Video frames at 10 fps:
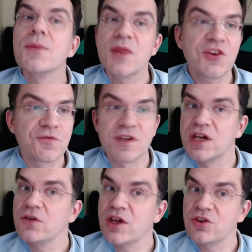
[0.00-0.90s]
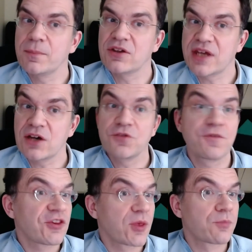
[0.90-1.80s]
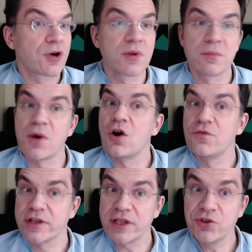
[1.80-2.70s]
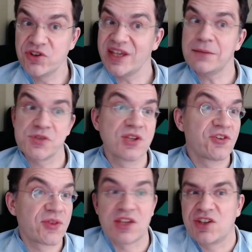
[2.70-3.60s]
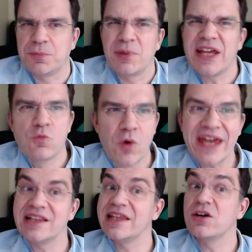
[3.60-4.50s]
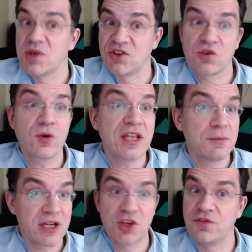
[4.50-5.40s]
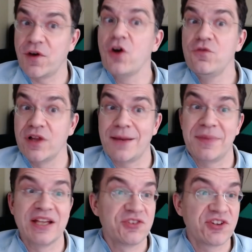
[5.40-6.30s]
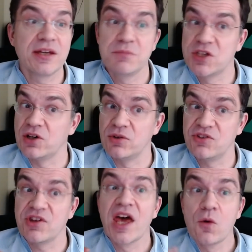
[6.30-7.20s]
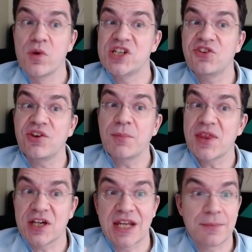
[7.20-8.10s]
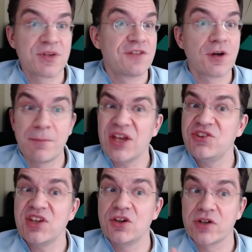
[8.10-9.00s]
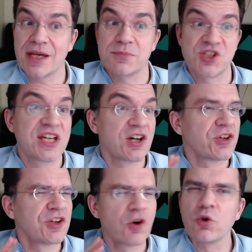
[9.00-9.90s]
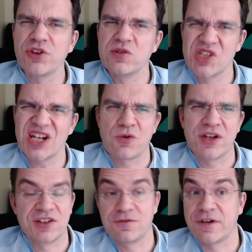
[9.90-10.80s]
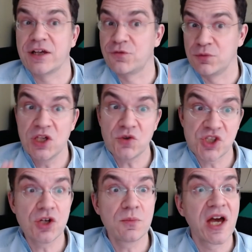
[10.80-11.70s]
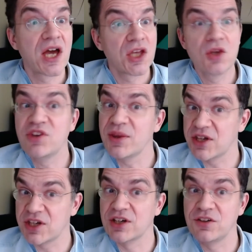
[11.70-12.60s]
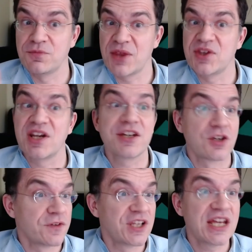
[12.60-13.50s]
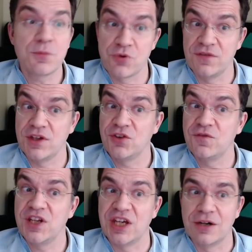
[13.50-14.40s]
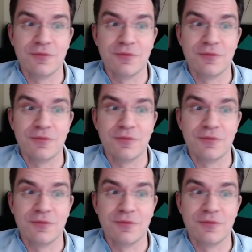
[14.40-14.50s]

This video is about how to fix the problem of closed captions that display weirdly on the screen because of overlapping timecodes, which is something that can happen if you're basing your captioning on an auto-generated file from YouTube using the kind of method I covered in a previous video.